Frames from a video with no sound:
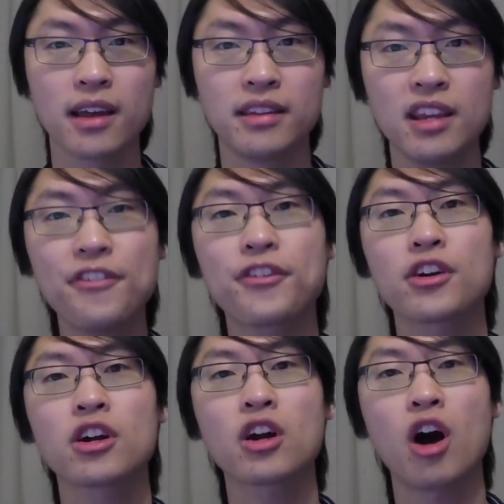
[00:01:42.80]

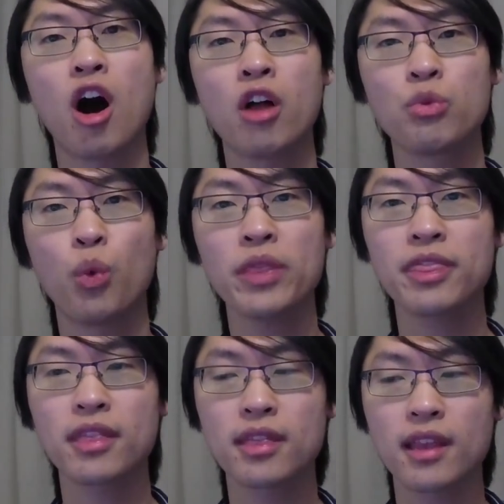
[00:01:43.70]
differ on
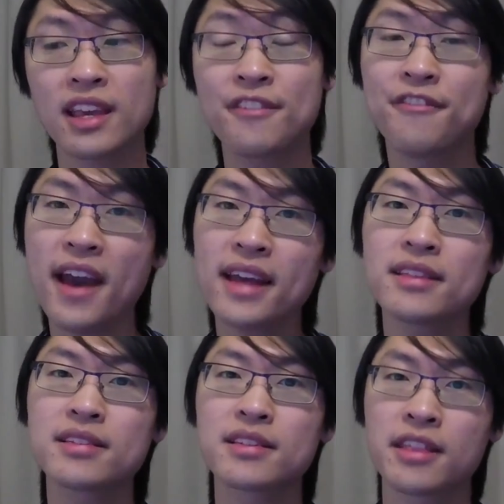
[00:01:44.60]
what events